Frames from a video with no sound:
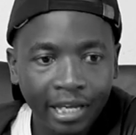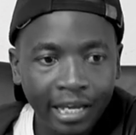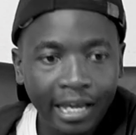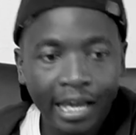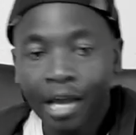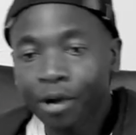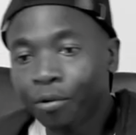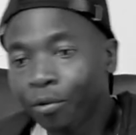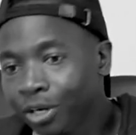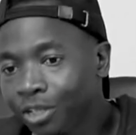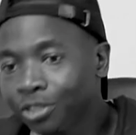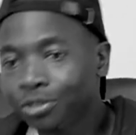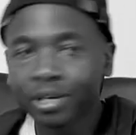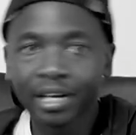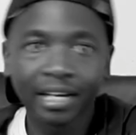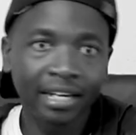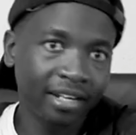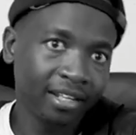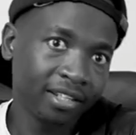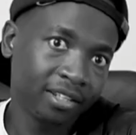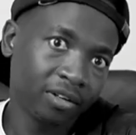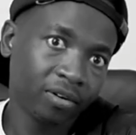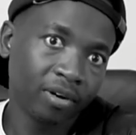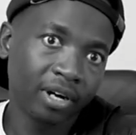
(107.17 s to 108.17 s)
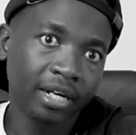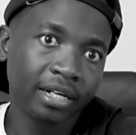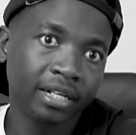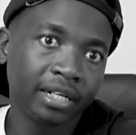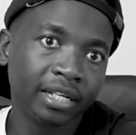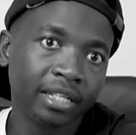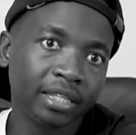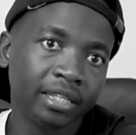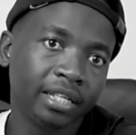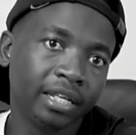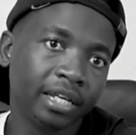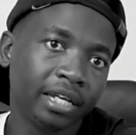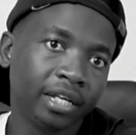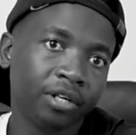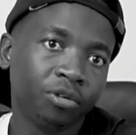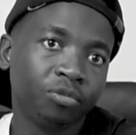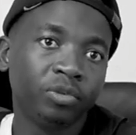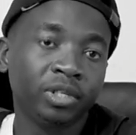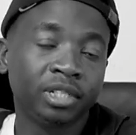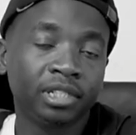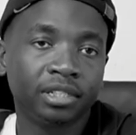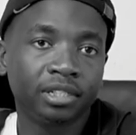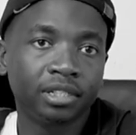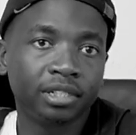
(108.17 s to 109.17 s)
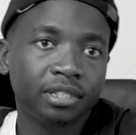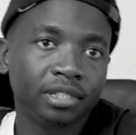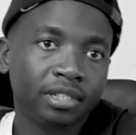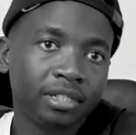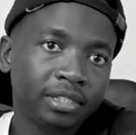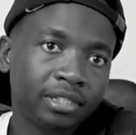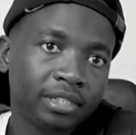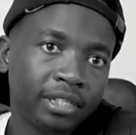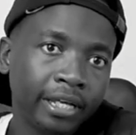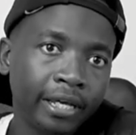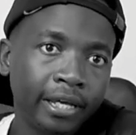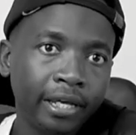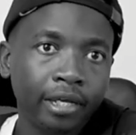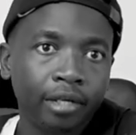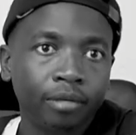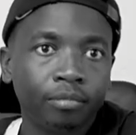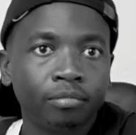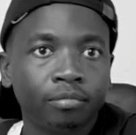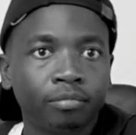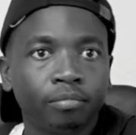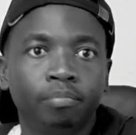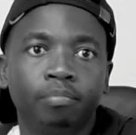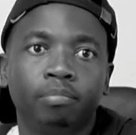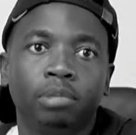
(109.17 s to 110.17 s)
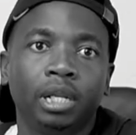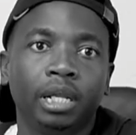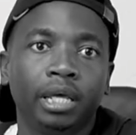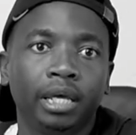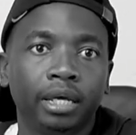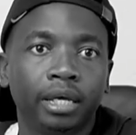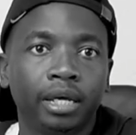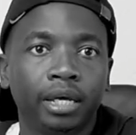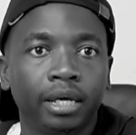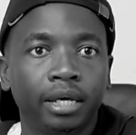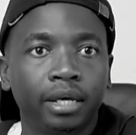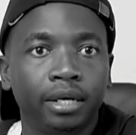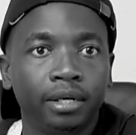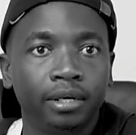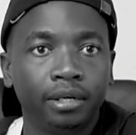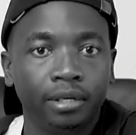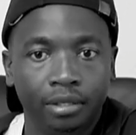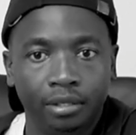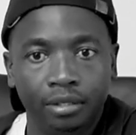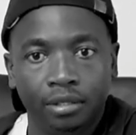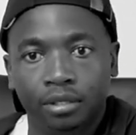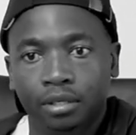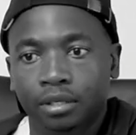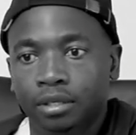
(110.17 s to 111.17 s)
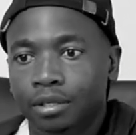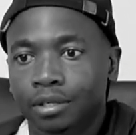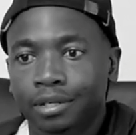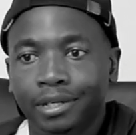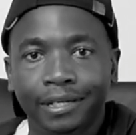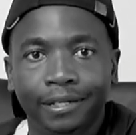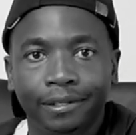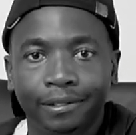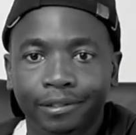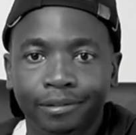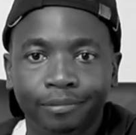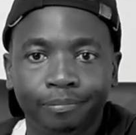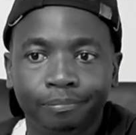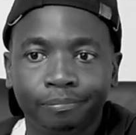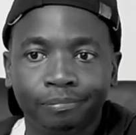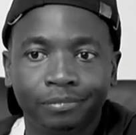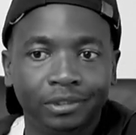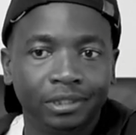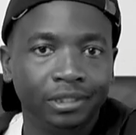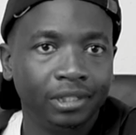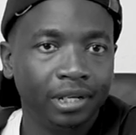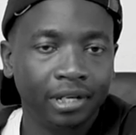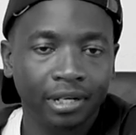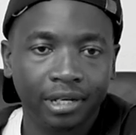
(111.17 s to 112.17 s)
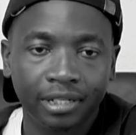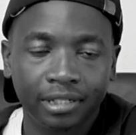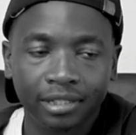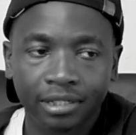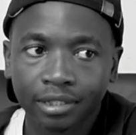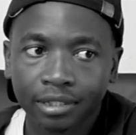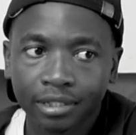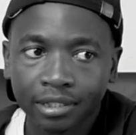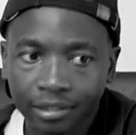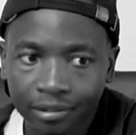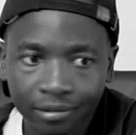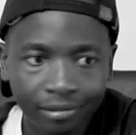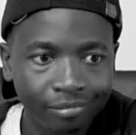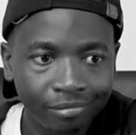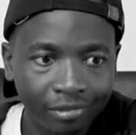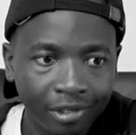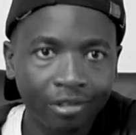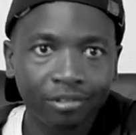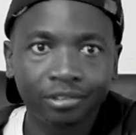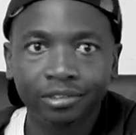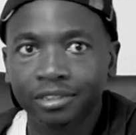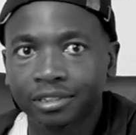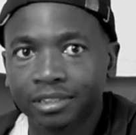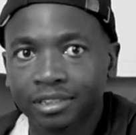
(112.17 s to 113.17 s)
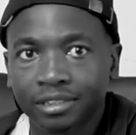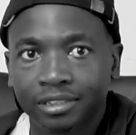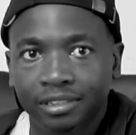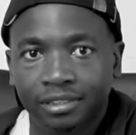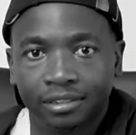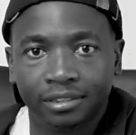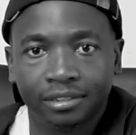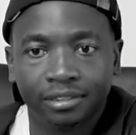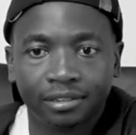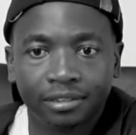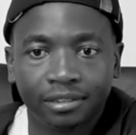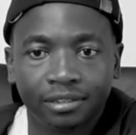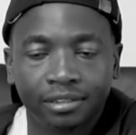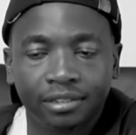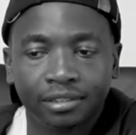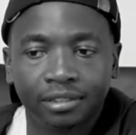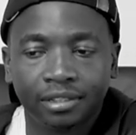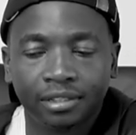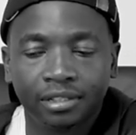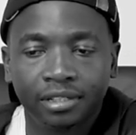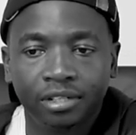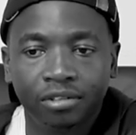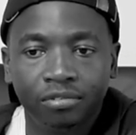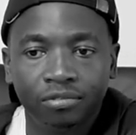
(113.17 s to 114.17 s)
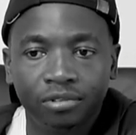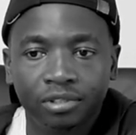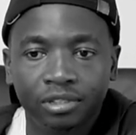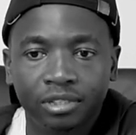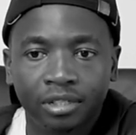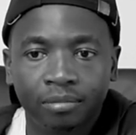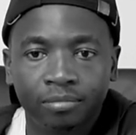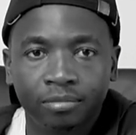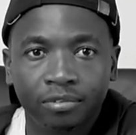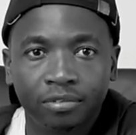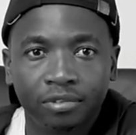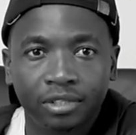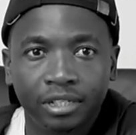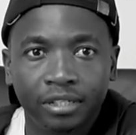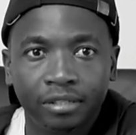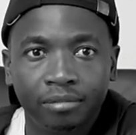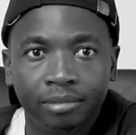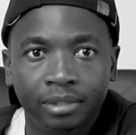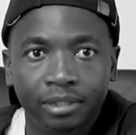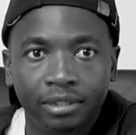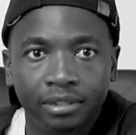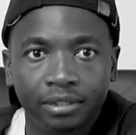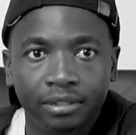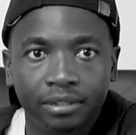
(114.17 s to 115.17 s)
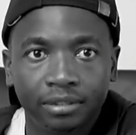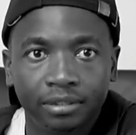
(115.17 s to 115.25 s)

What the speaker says: I went to another one and then we did the same play again. And yeah, I think I'll just give you some of the images.